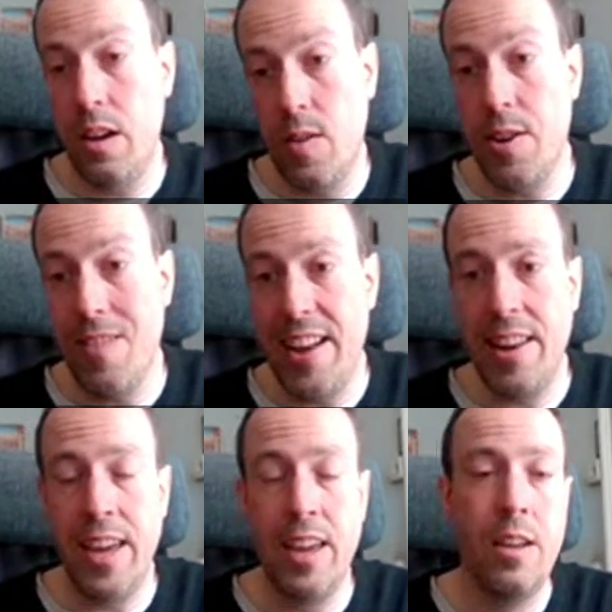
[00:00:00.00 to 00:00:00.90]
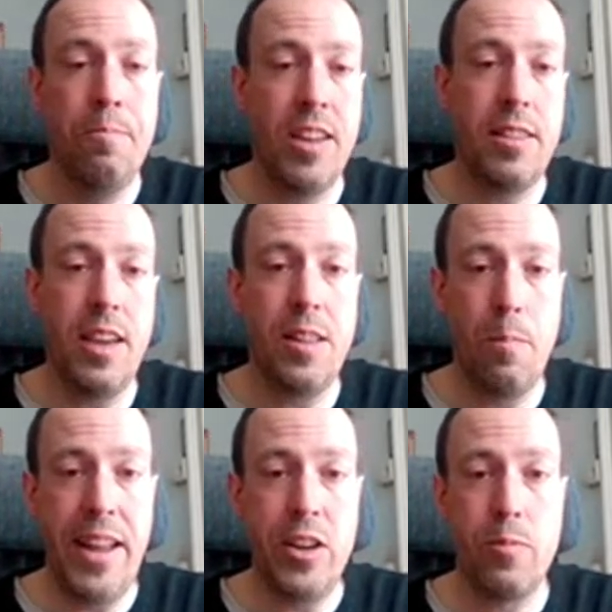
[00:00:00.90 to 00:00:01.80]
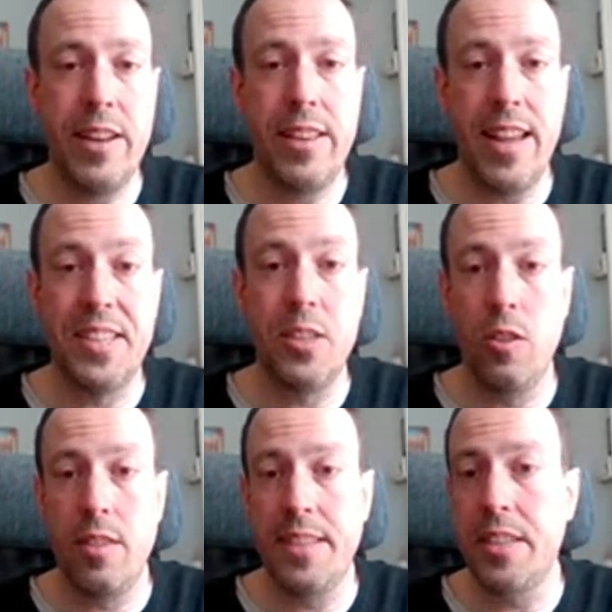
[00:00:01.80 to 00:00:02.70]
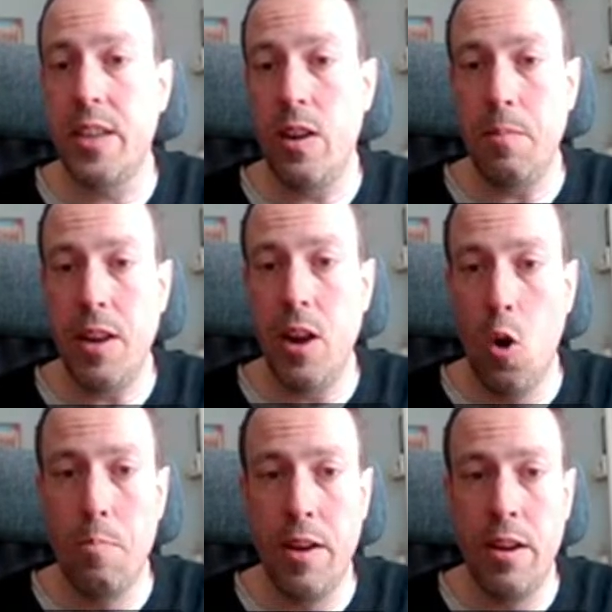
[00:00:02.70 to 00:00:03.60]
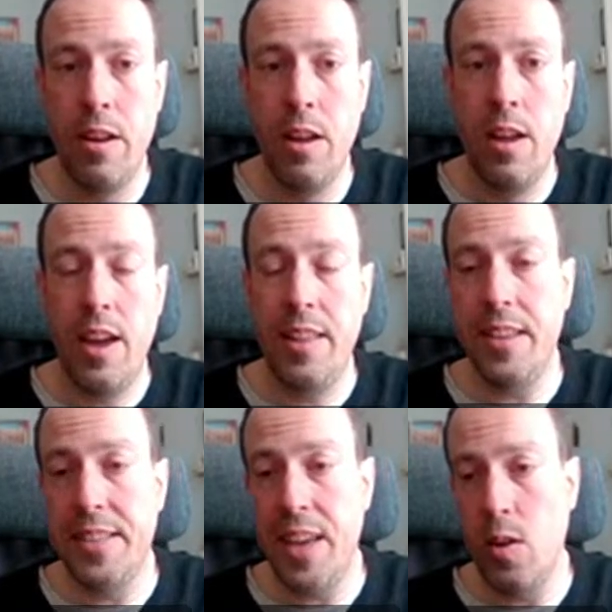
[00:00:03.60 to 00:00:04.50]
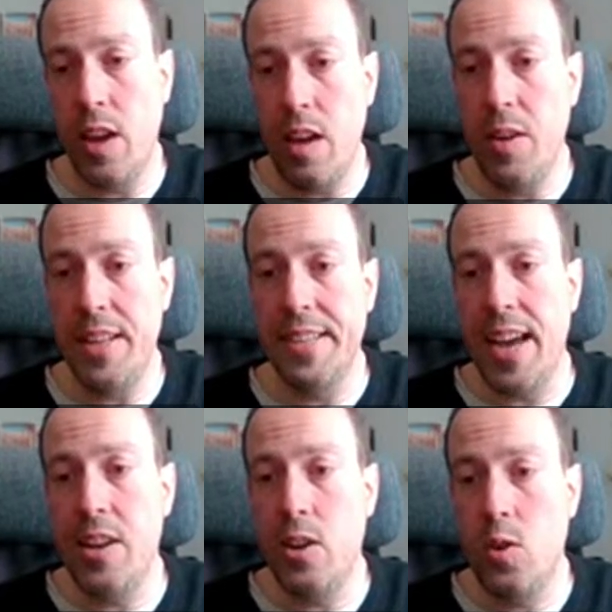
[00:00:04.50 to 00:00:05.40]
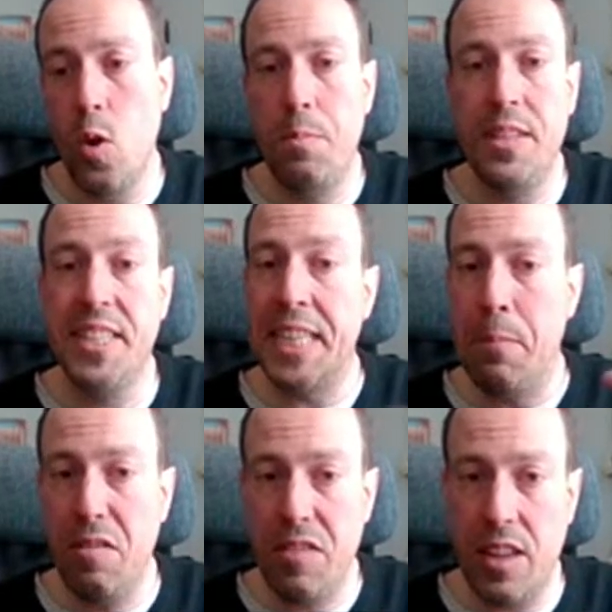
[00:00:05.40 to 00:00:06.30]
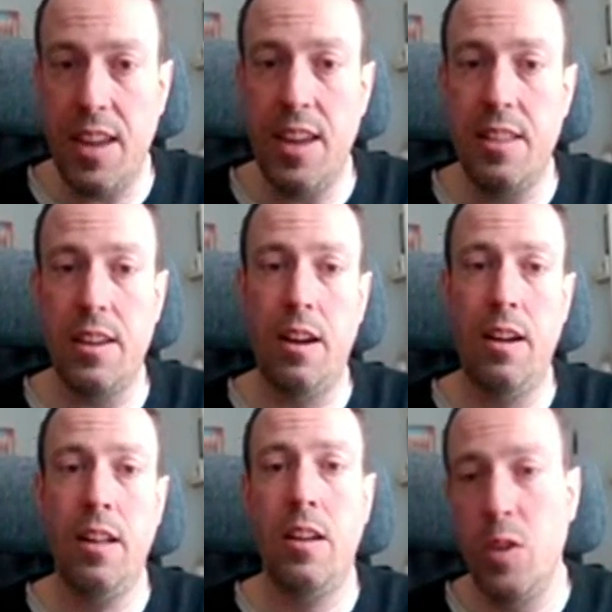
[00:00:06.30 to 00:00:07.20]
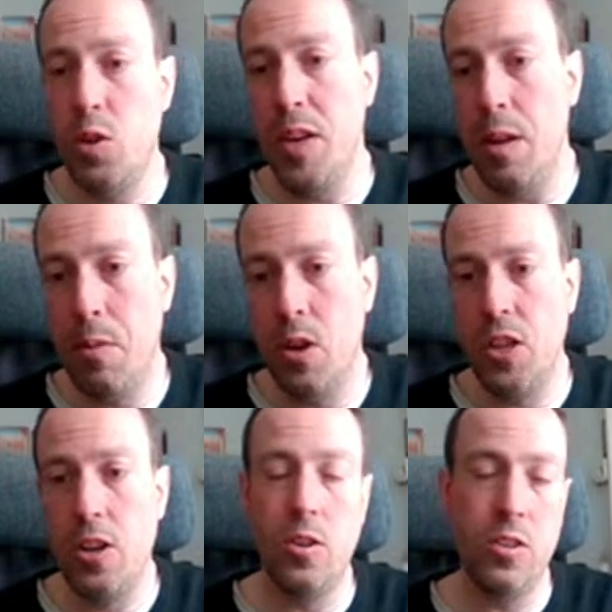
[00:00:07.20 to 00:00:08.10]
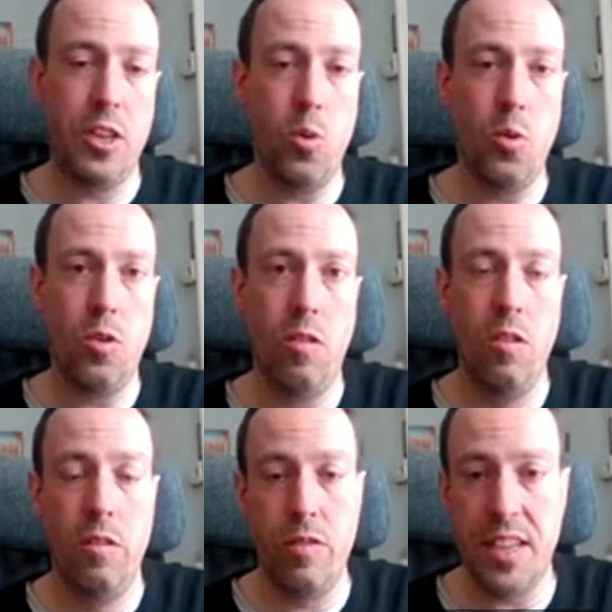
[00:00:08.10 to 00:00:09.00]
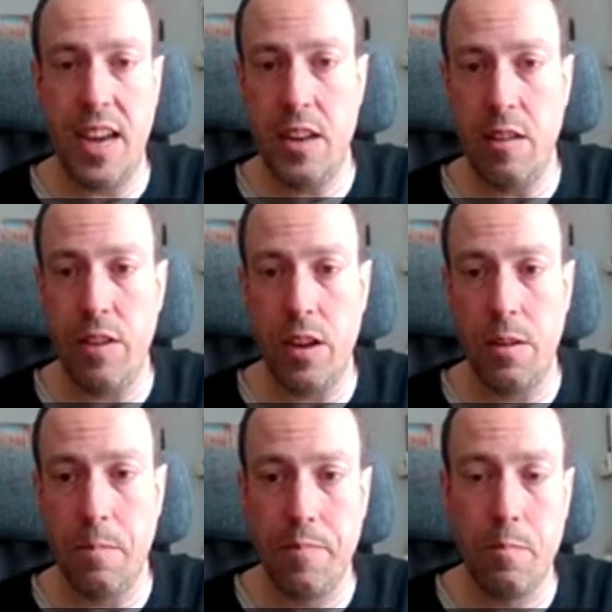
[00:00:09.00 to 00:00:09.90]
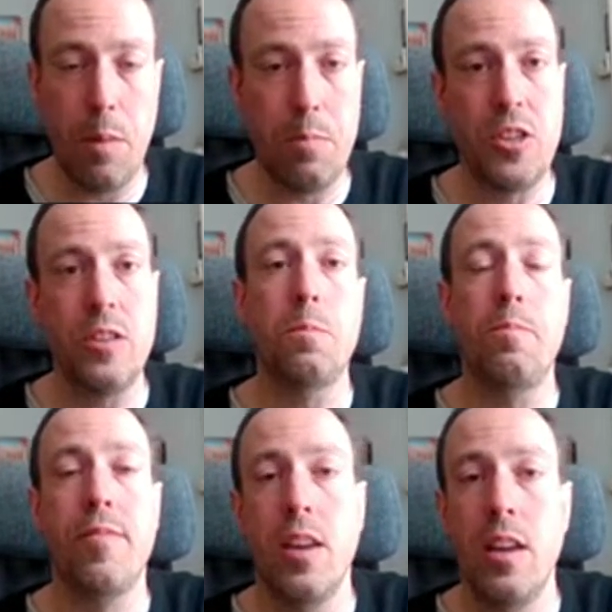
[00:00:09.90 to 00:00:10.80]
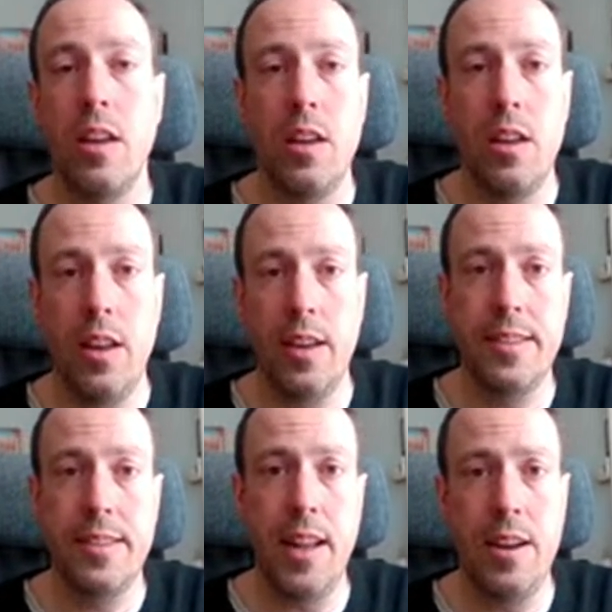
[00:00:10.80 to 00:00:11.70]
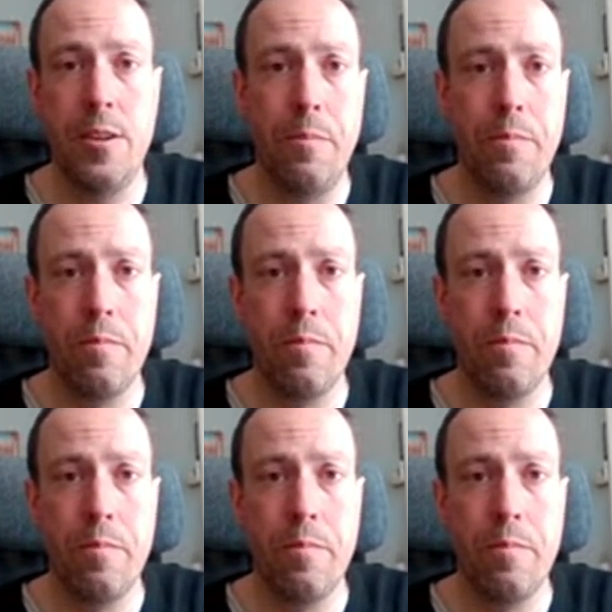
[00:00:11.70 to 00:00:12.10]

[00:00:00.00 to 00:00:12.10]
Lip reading: quite rightly, that data management does not necessarily mean open. And they say, okay, we decided to open some of the data which we deposited on Zenodo for scientific purposes. Next slide.